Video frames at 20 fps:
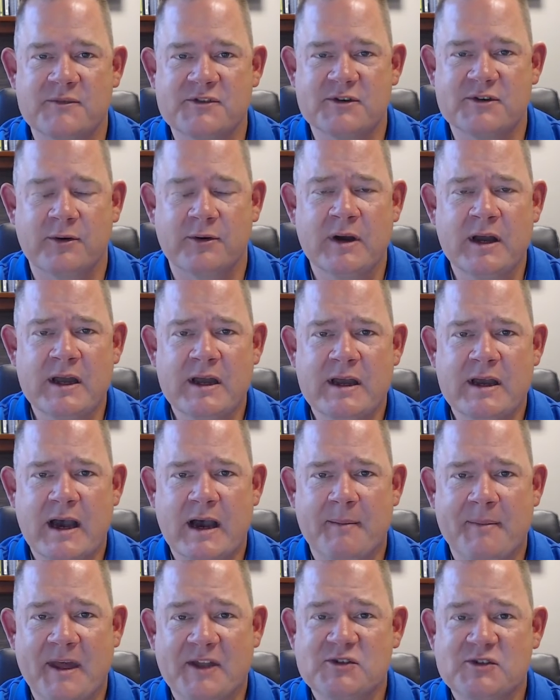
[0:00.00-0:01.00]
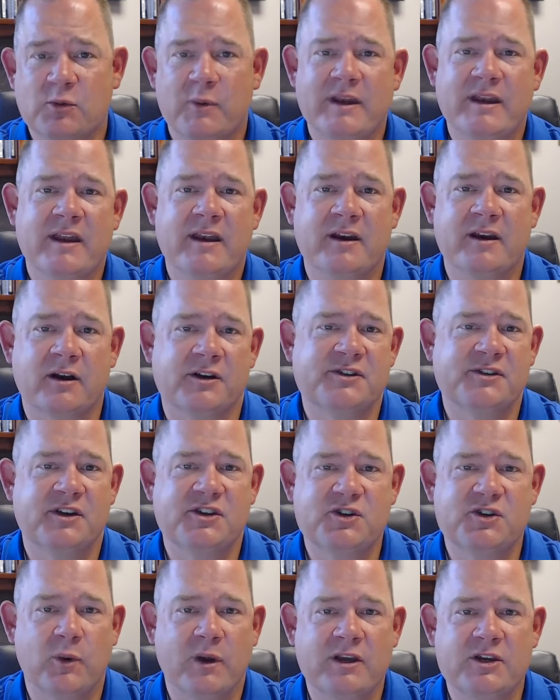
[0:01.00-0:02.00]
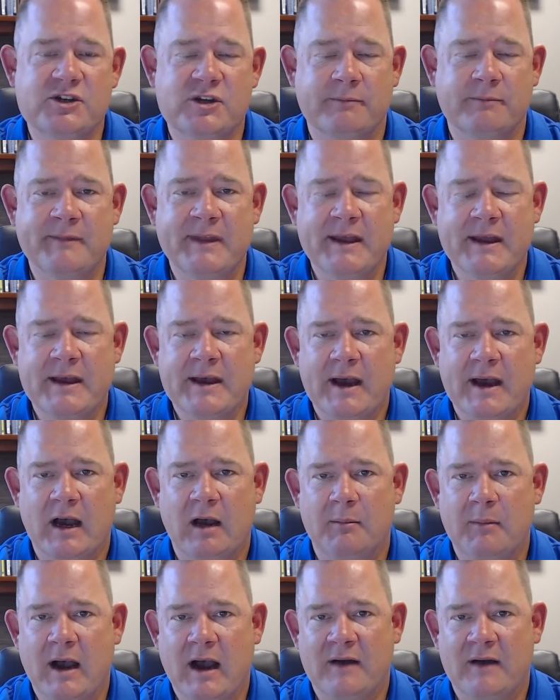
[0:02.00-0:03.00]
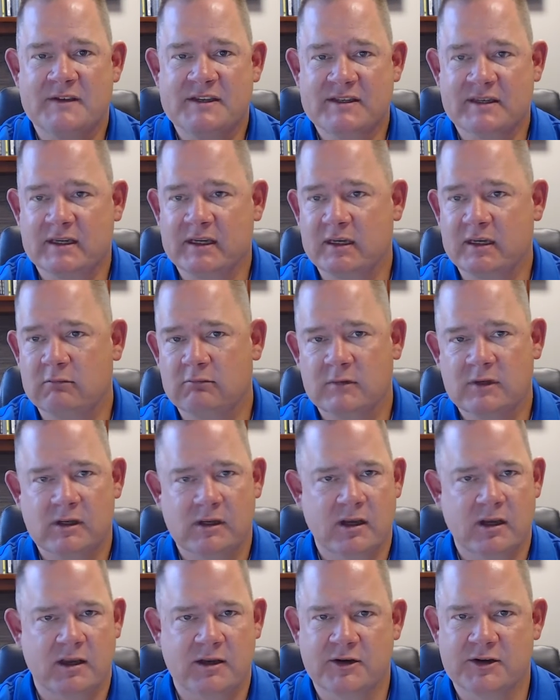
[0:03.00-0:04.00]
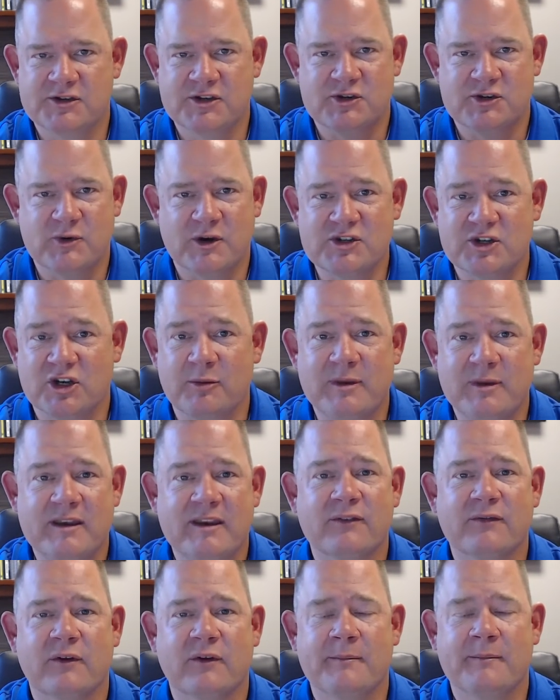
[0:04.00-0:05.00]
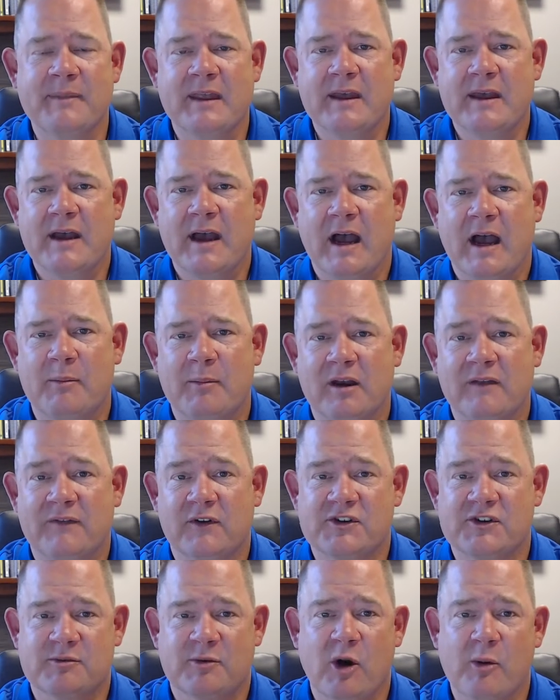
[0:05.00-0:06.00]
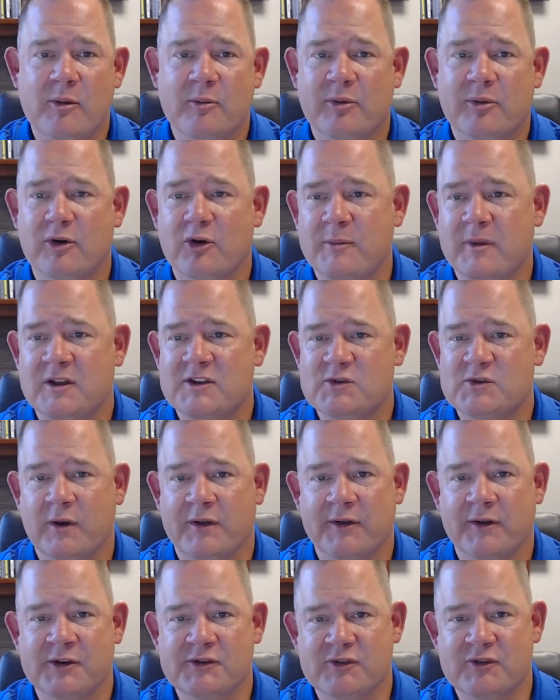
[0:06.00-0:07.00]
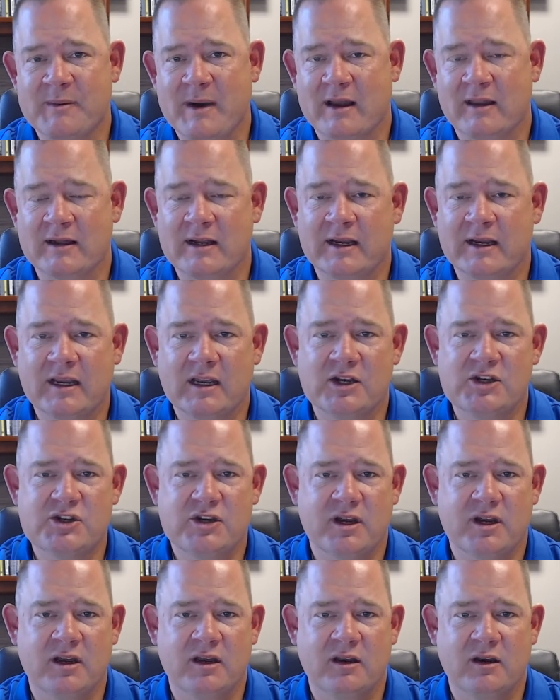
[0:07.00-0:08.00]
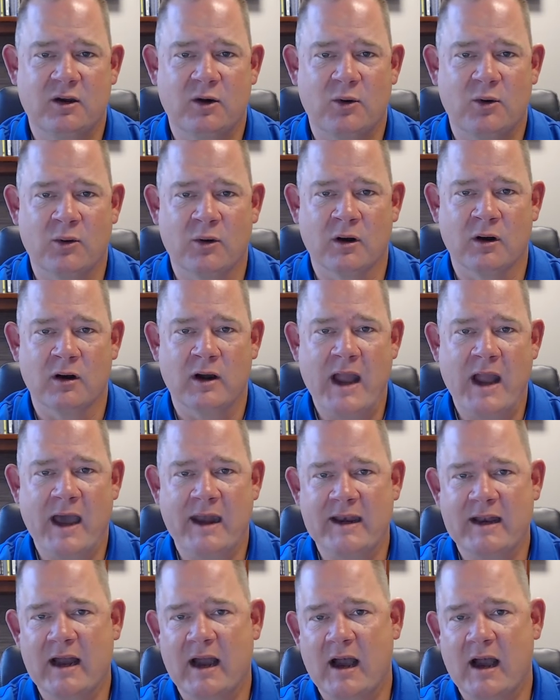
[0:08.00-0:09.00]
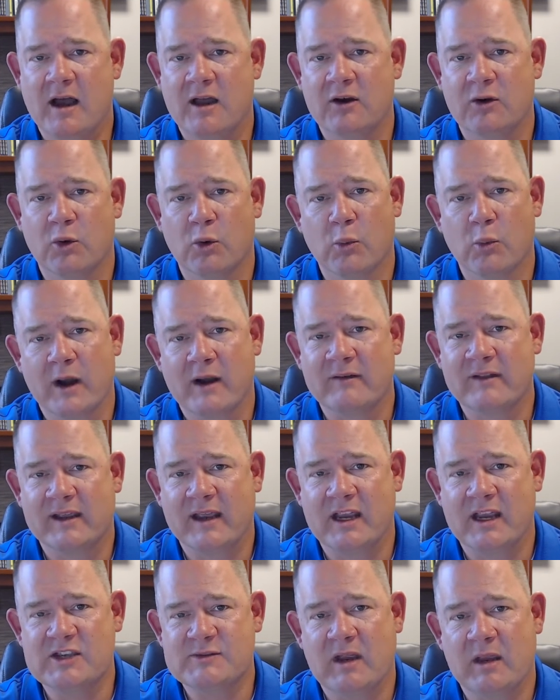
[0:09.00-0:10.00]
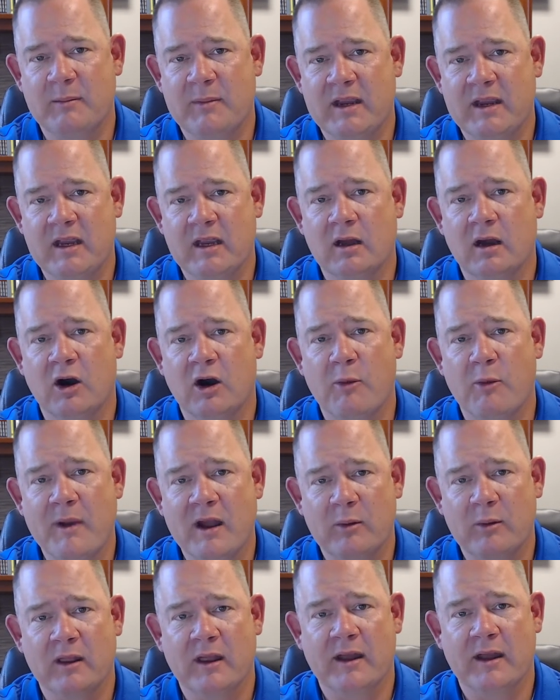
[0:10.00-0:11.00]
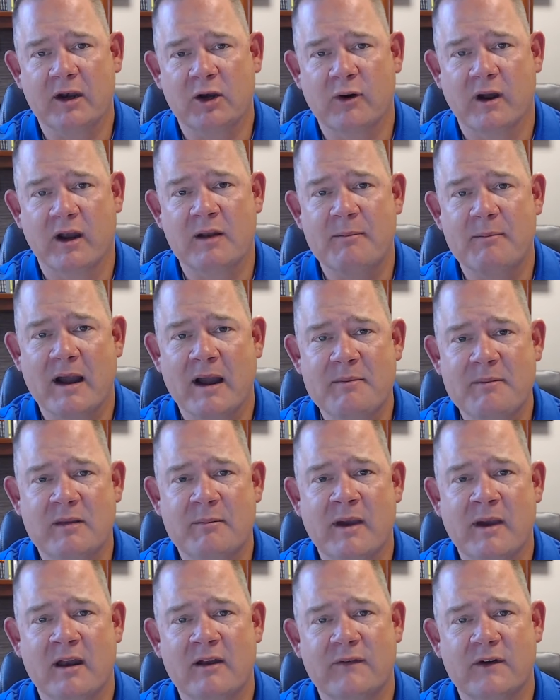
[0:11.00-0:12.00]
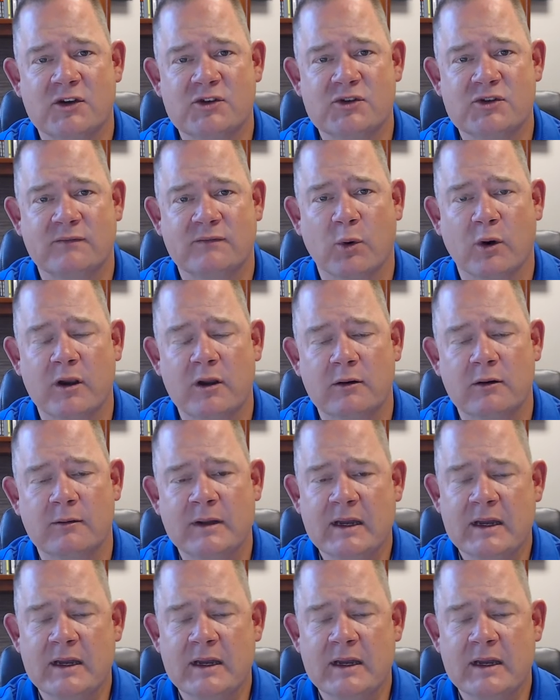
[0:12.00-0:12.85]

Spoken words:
So that's what we did in our situation. Obviously, your situation could be different. But if there's some home improvements, whether it's remodeling a kitchen or adding on or whatever the case may be, a home equity line of credit might be beneficial for you.